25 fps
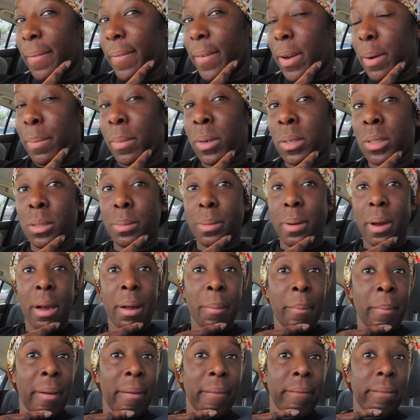but for the most
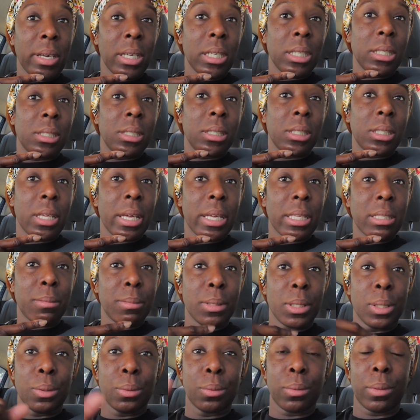part my face has
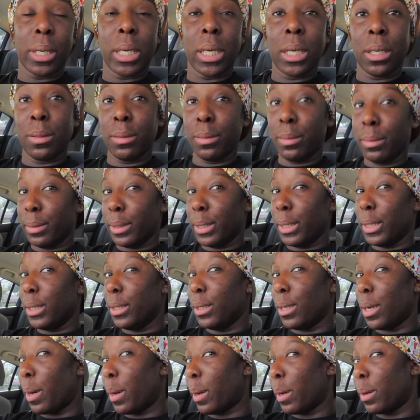been doing good,
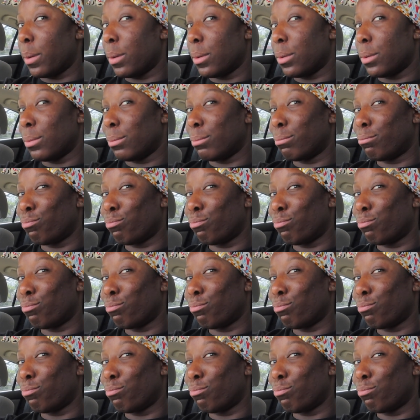y'all.